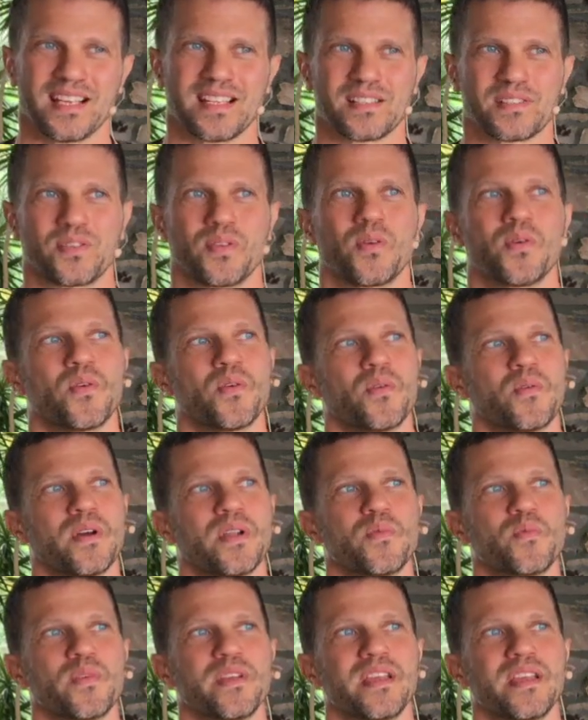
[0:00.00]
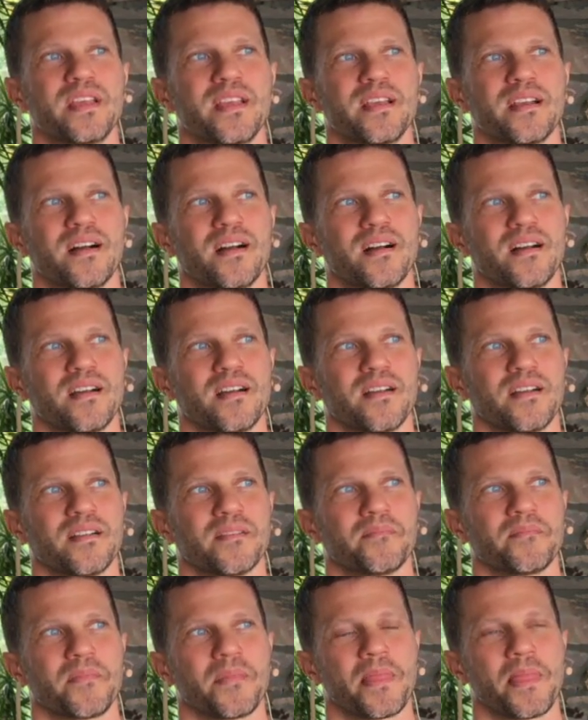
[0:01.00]
So when we
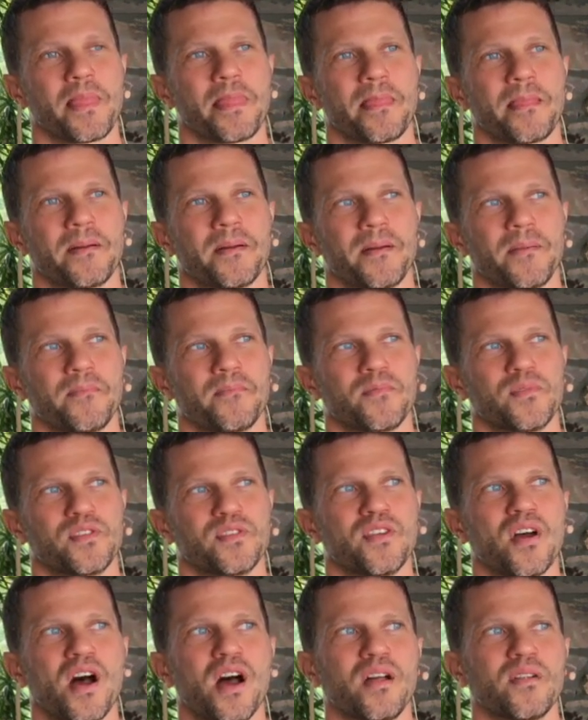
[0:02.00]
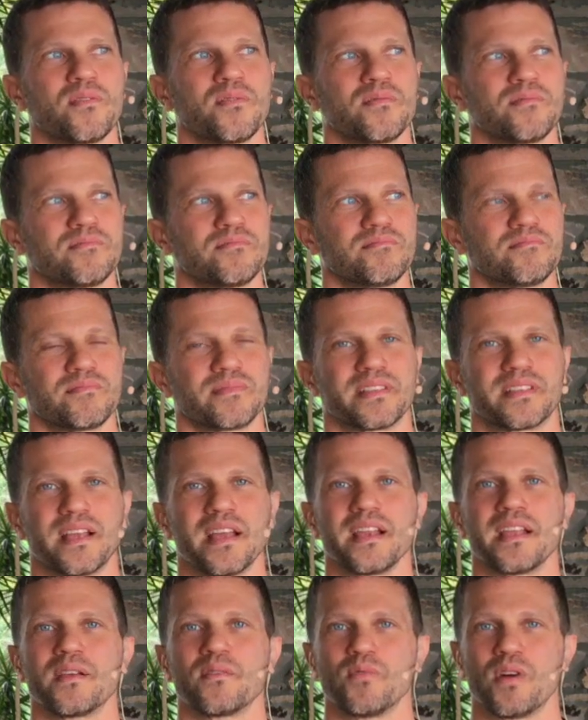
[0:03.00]
are not
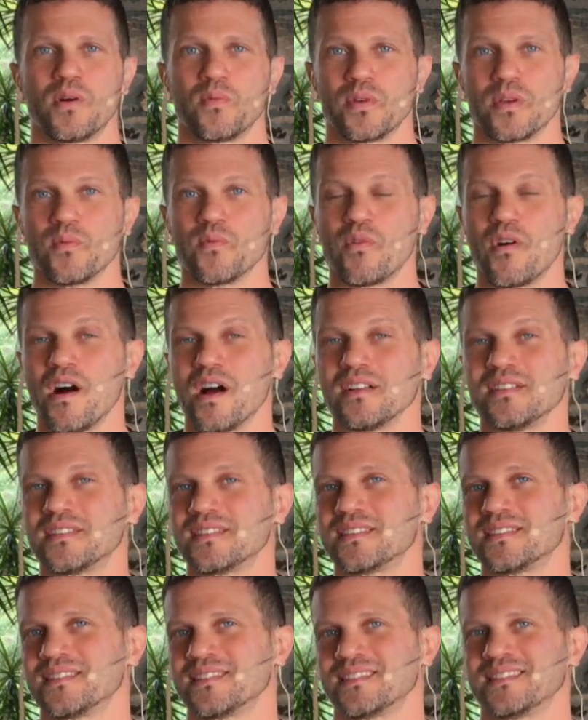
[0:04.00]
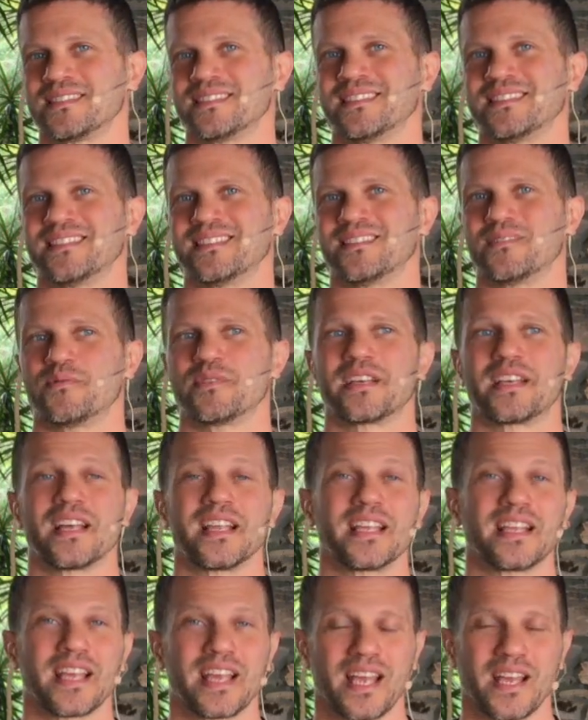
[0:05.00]
getting what we want, we're
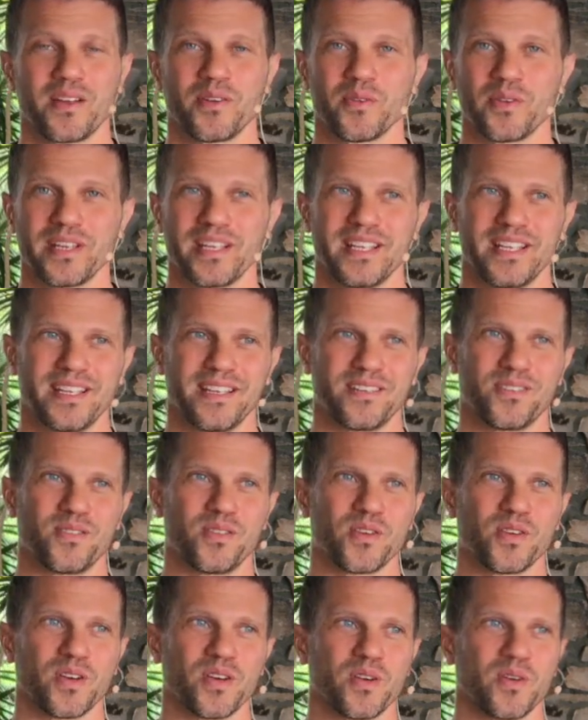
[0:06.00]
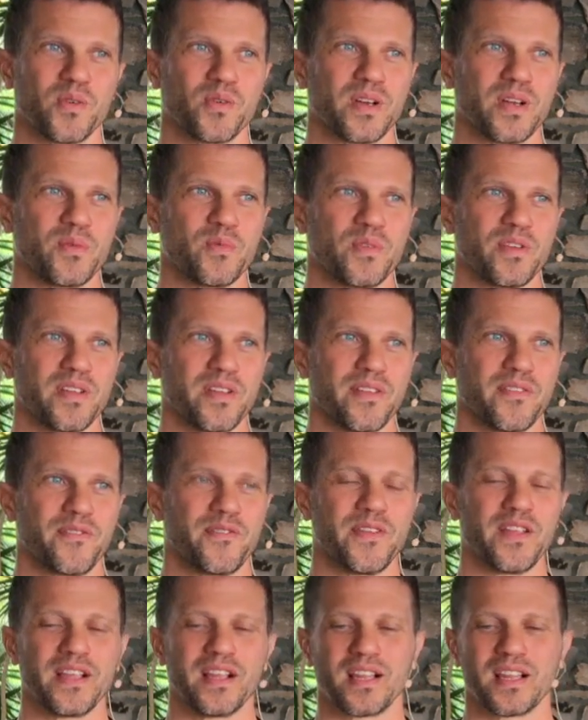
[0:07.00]
getting angry, and we
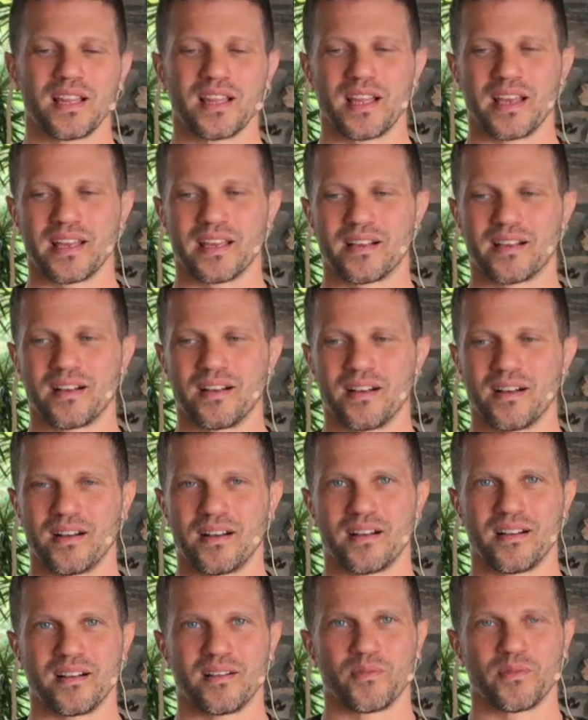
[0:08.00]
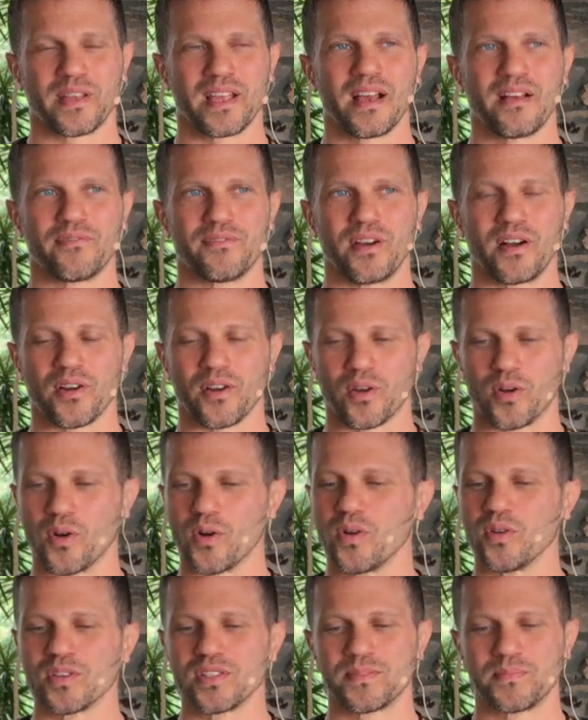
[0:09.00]
feel like we have our
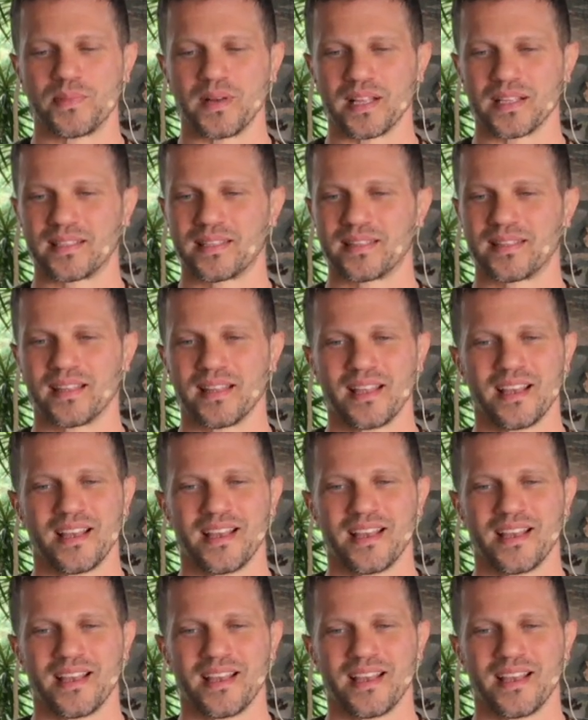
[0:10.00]
goals, but